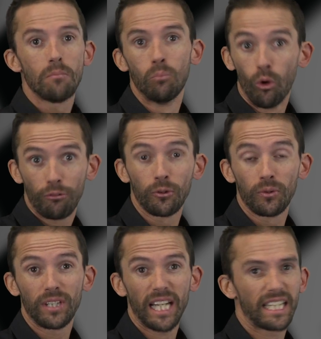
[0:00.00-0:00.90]
More fuel
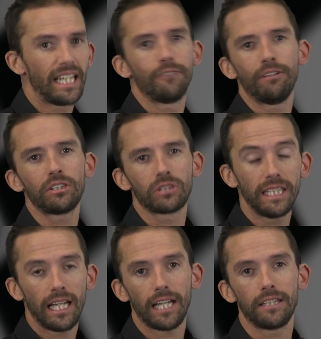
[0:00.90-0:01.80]
than that again,
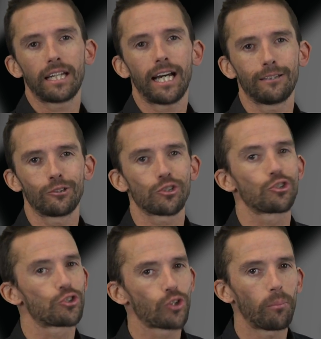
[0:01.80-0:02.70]
eventually, hey, the kart will
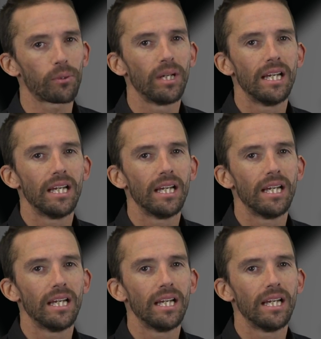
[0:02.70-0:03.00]
just stop.